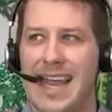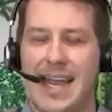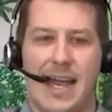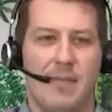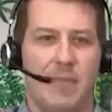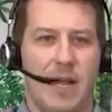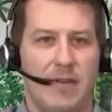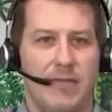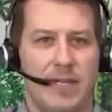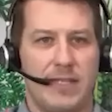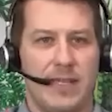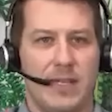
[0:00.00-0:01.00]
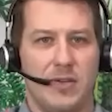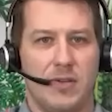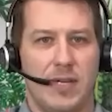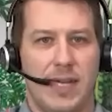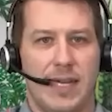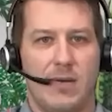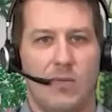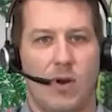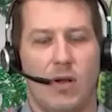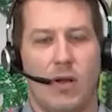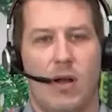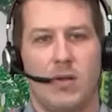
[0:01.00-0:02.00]
AI benefits that you'll get
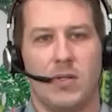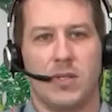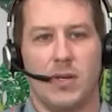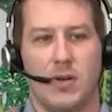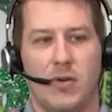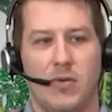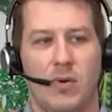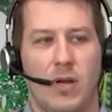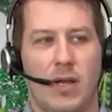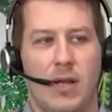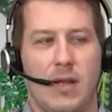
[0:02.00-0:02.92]
while also